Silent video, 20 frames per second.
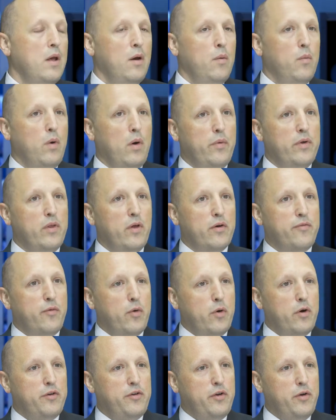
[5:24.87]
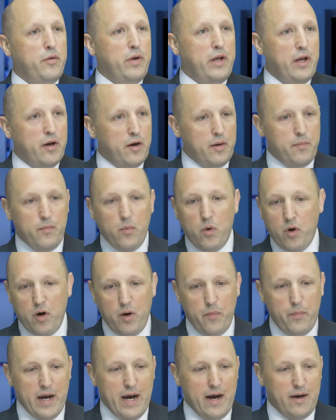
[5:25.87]
Well, we look forward to hearing more
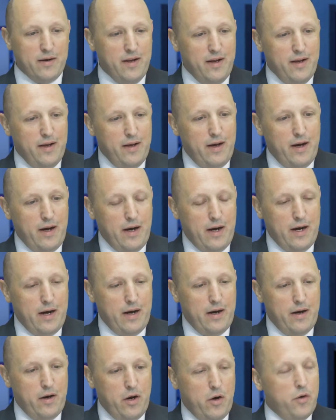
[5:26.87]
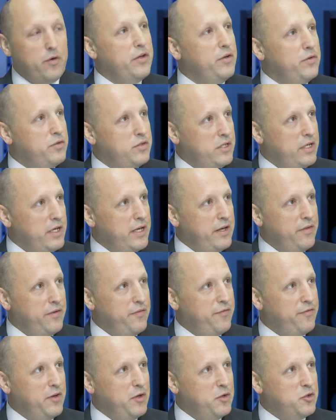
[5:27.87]
about OUC in the
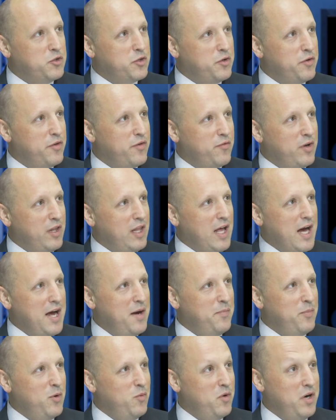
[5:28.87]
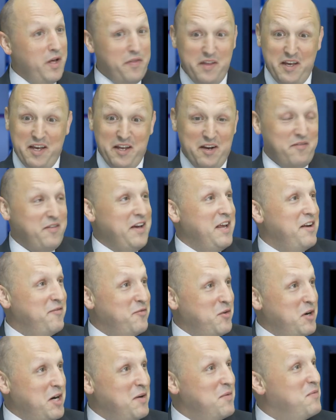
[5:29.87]
future, the reliable one, the innovative
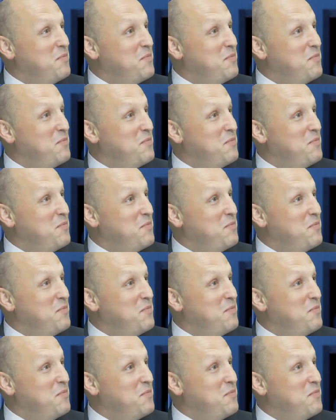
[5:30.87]
one.